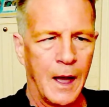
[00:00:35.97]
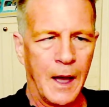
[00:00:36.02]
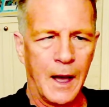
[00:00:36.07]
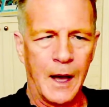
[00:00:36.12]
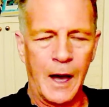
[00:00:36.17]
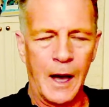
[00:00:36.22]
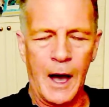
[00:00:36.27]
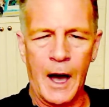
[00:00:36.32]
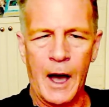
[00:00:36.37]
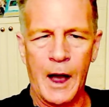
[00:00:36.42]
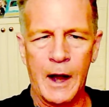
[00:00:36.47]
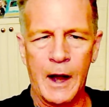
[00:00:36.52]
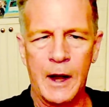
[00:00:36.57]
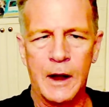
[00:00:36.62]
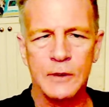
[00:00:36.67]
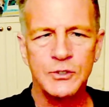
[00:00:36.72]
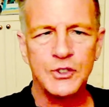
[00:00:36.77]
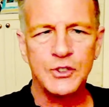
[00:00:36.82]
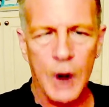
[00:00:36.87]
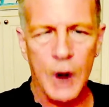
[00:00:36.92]
I
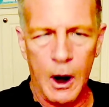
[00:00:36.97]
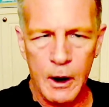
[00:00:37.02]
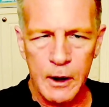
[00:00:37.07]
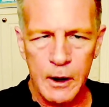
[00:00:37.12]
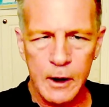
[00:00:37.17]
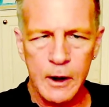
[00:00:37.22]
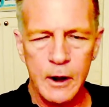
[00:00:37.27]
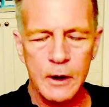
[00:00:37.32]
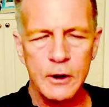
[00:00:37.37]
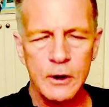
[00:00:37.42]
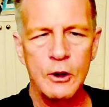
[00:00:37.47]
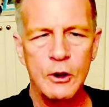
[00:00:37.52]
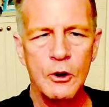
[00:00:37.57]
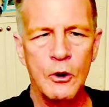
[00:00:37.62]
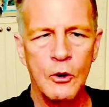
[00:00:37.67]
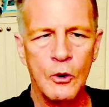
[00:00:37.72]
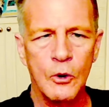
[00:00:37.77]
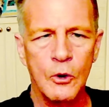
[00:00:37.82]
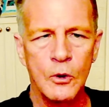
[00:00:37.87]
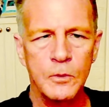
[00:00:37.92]
have started a
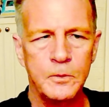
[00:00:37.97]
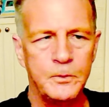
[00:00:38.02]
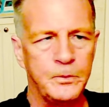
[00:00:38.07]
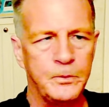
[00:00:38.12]
new